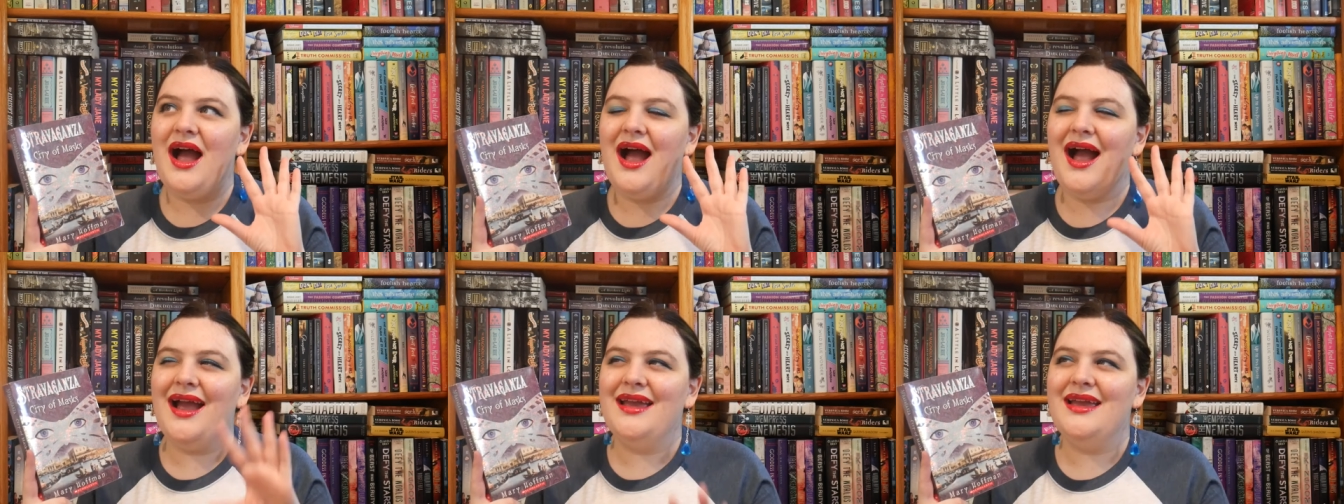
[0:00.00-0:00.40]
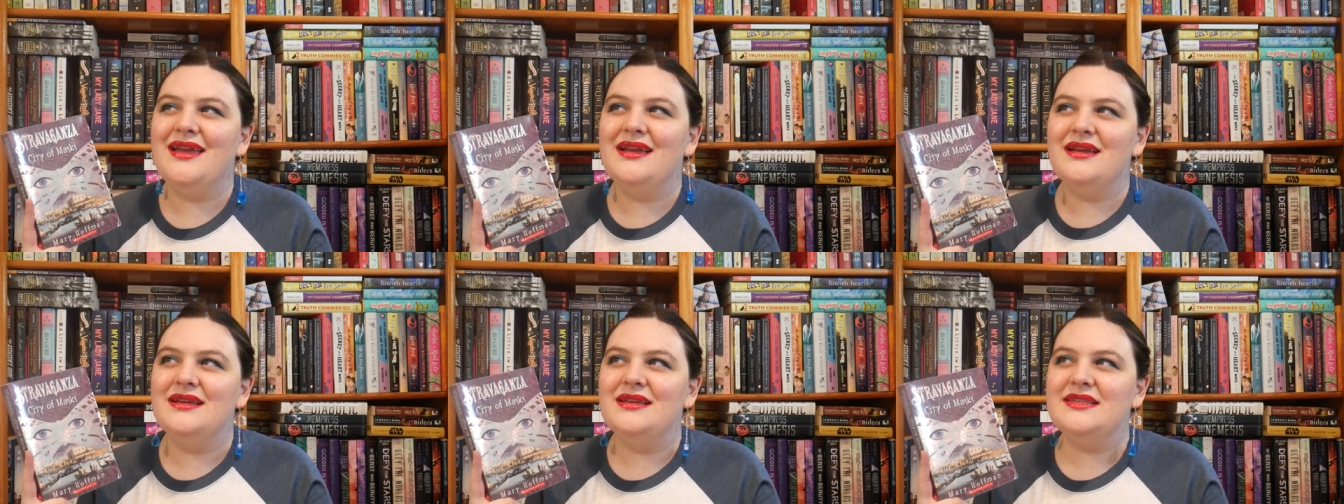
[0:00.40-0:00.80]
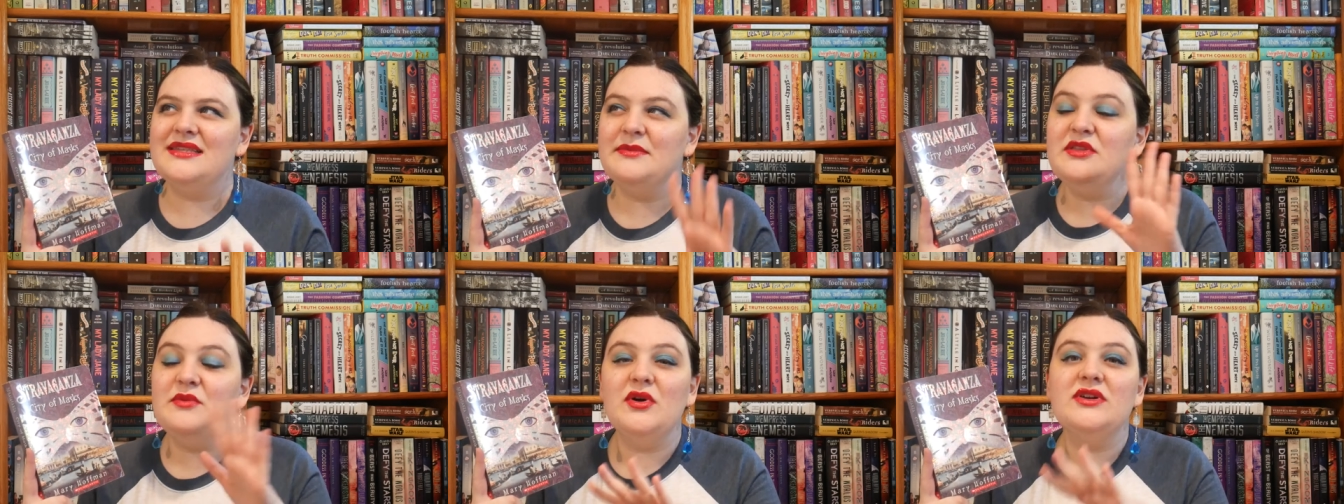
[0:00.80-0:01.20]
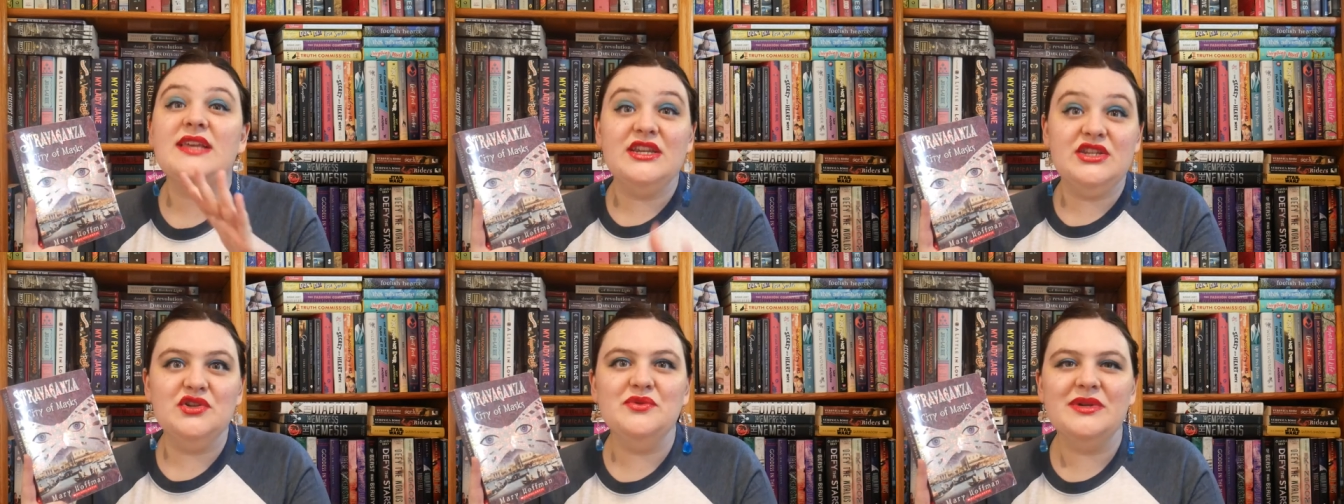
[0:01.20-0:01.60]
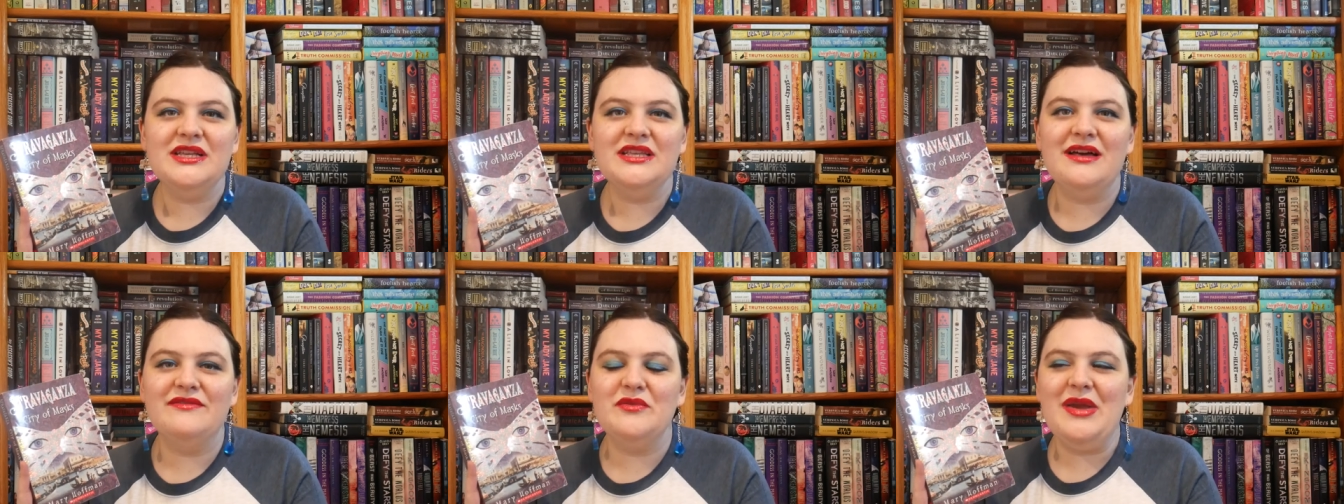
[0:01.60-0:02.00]
I some of the books I do really
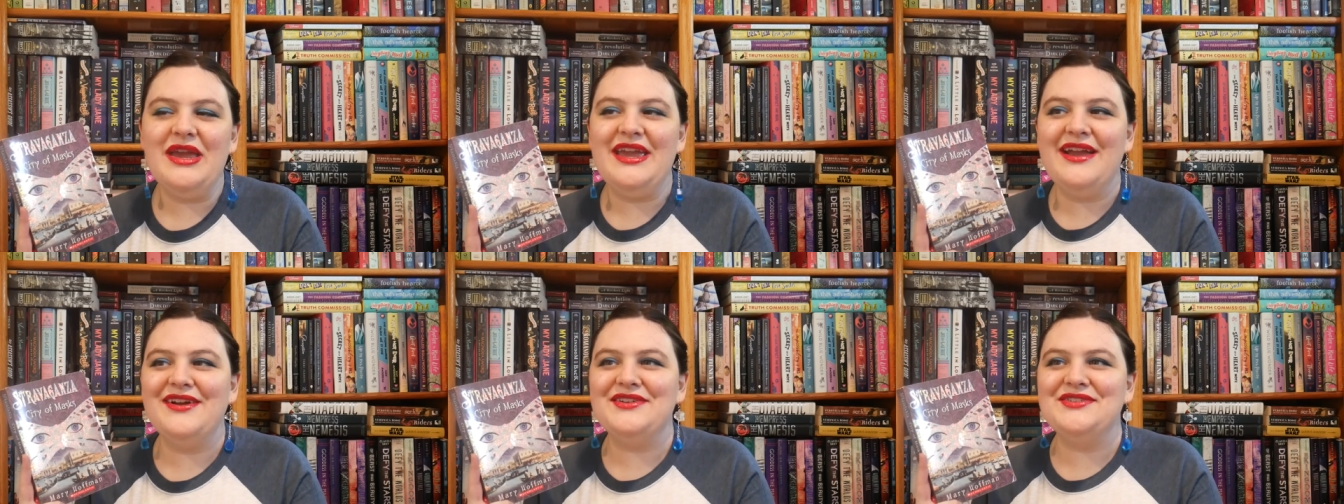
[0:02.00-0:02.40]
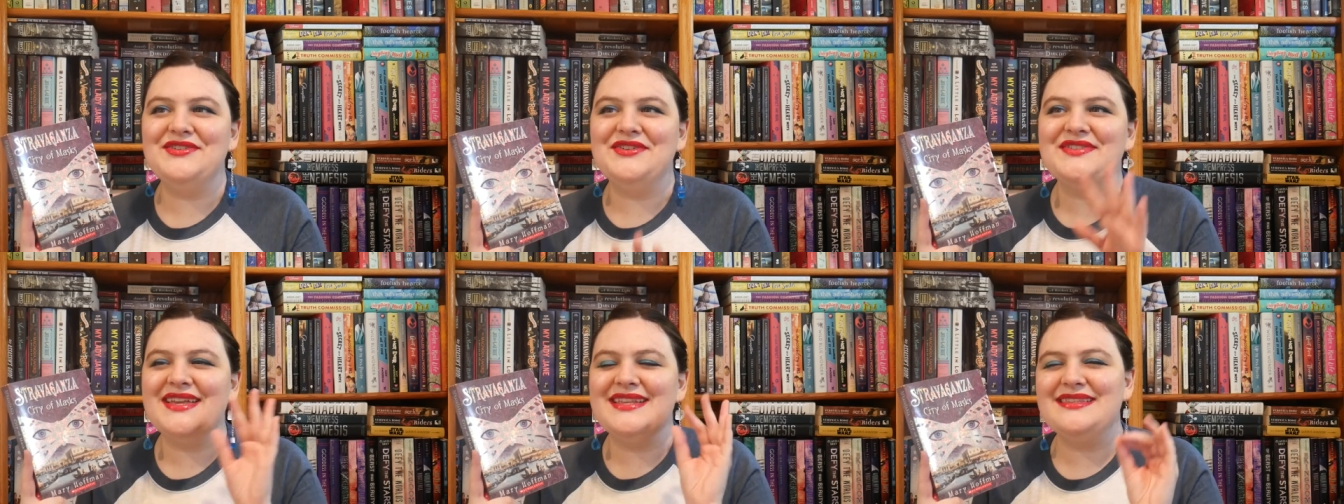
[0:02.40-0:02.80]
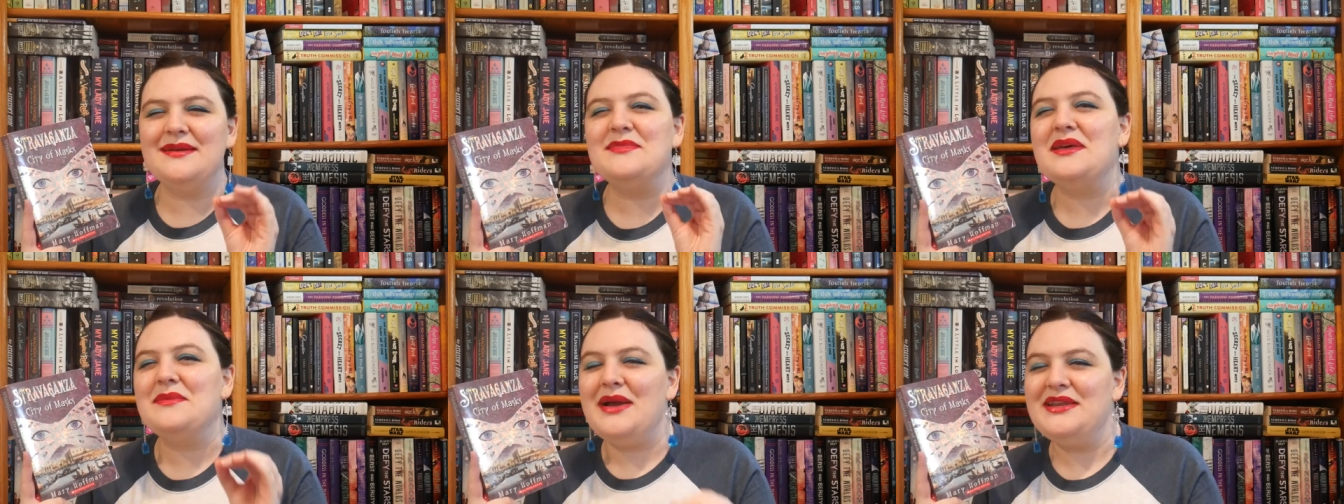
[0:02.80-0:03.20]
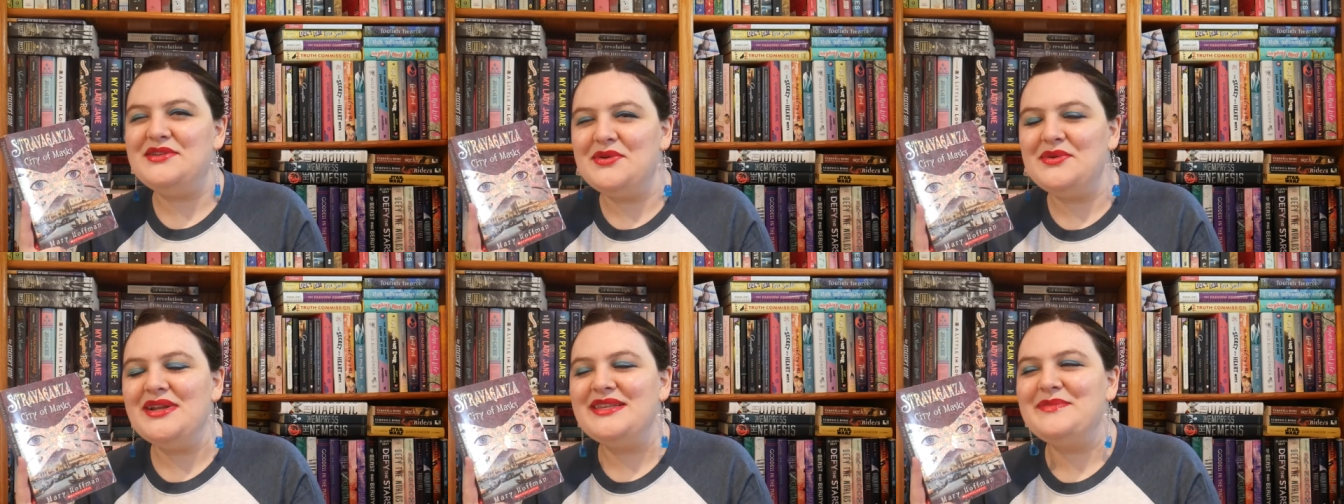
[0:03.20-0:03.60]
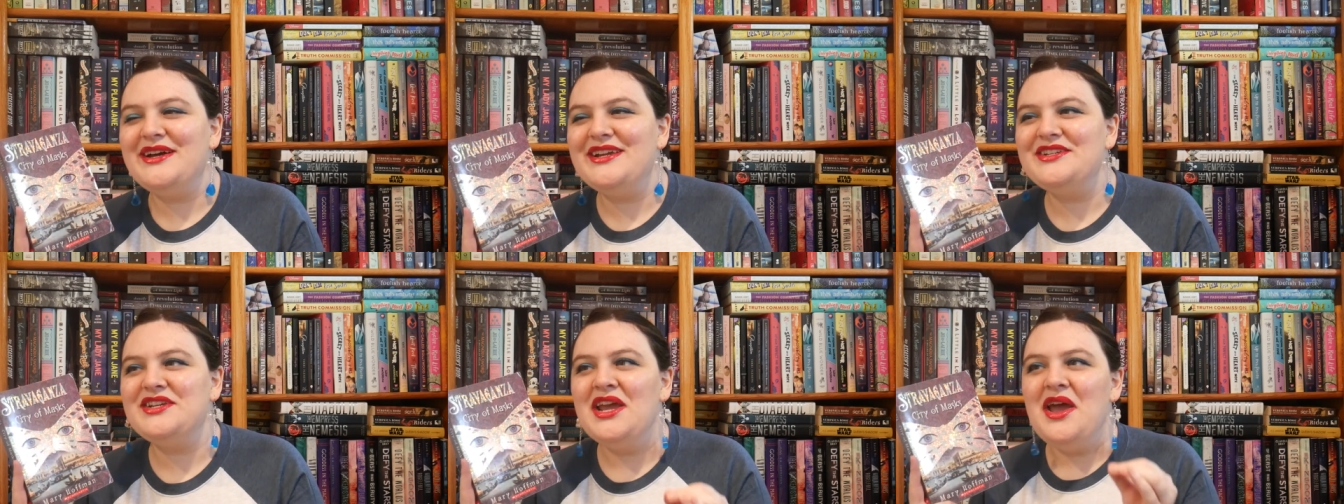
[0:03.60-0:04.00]
love the main characters, and some of them I don't as
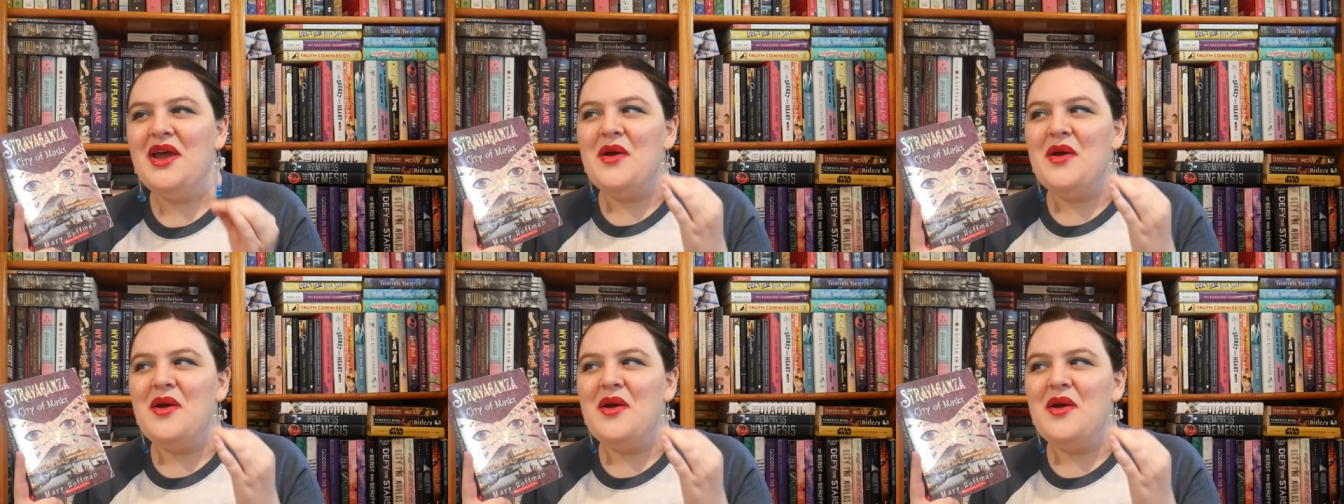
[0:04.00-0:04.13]
much.